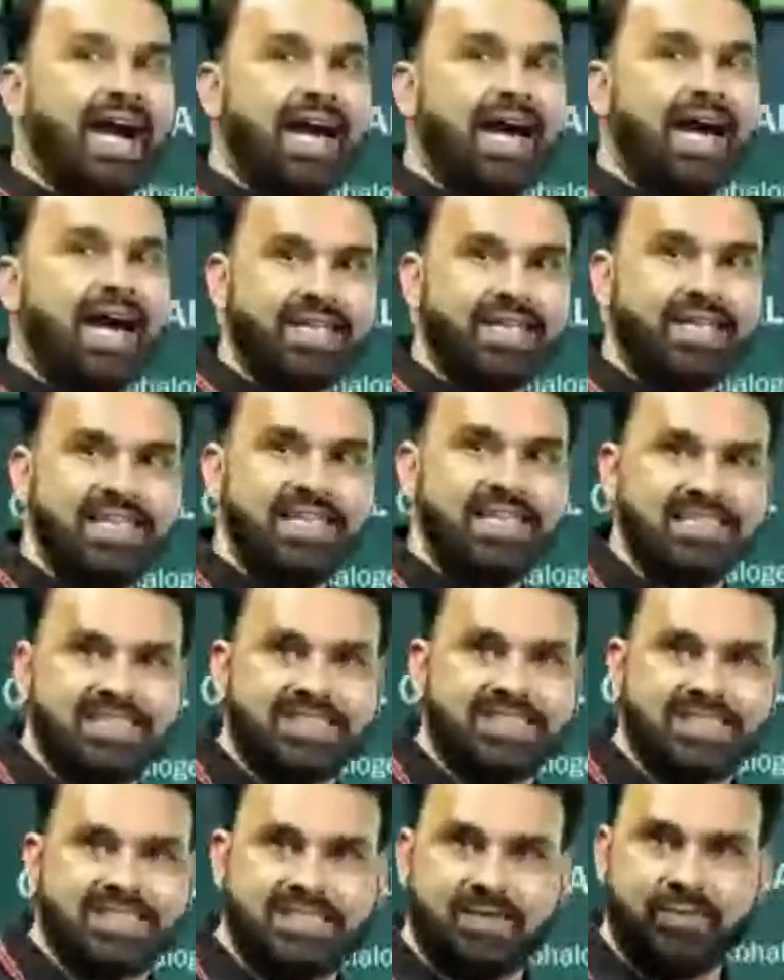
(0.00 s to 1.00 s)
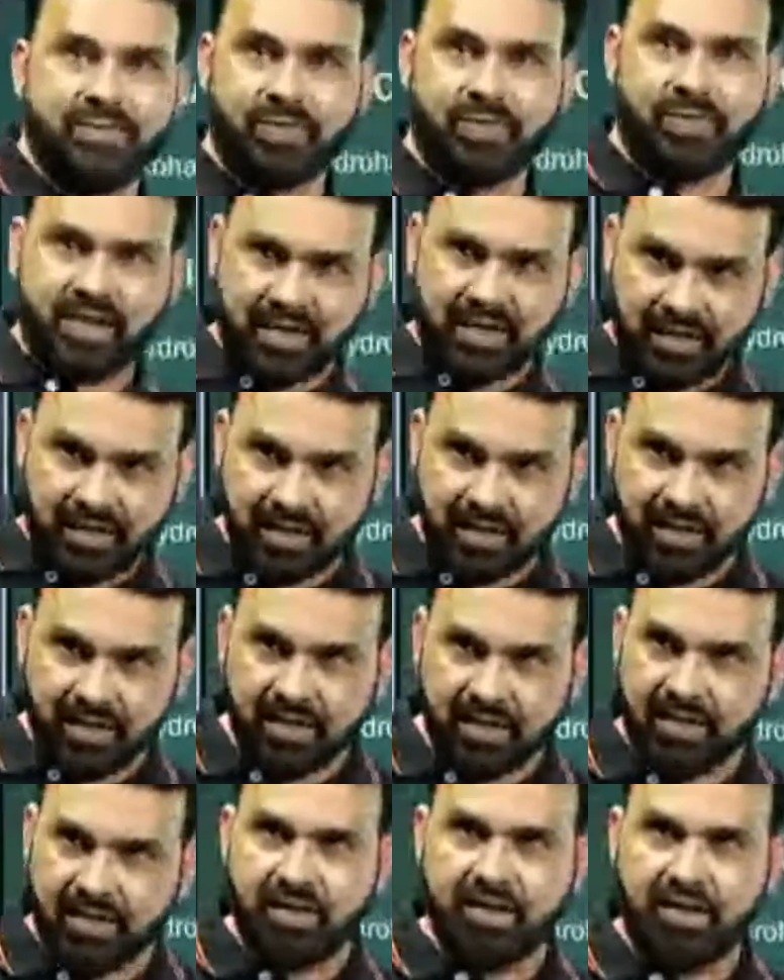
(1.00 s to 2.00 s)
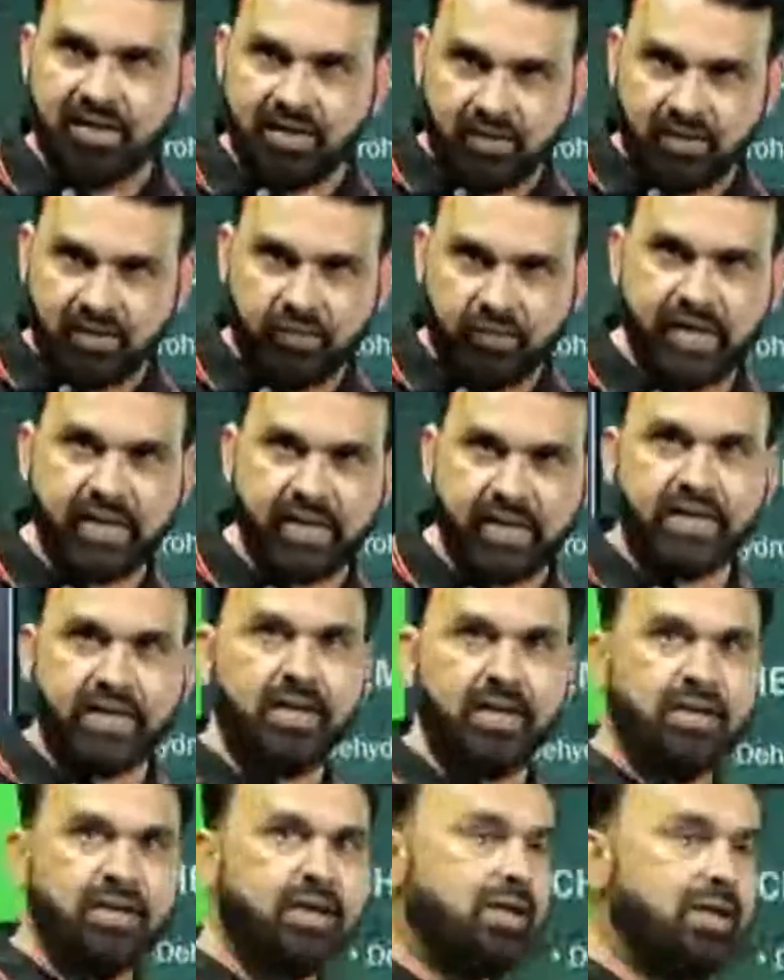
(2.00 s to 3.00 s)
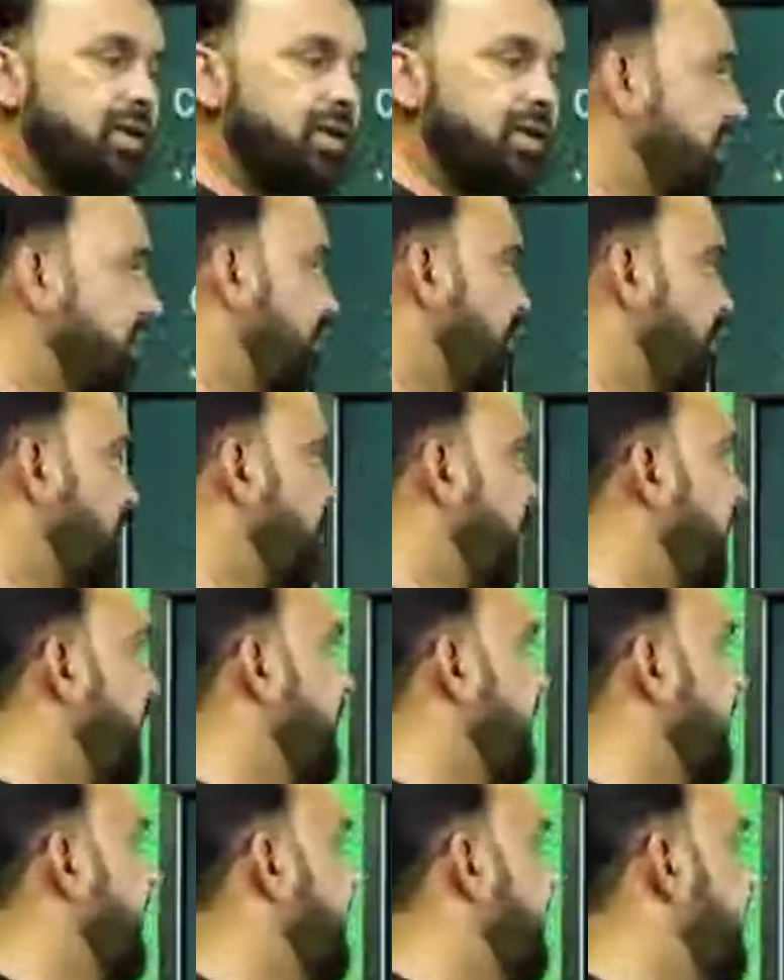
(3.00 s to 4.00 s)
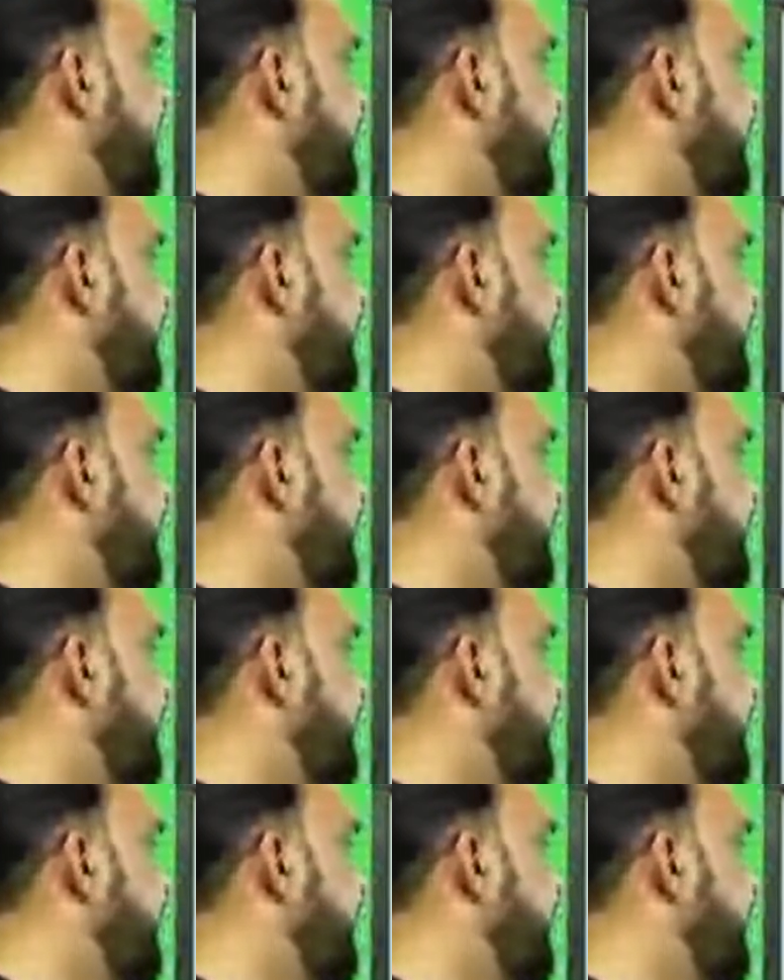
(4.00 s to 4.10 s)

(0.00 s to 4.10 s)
alkenes. Clear? Very clear. Moving ahead.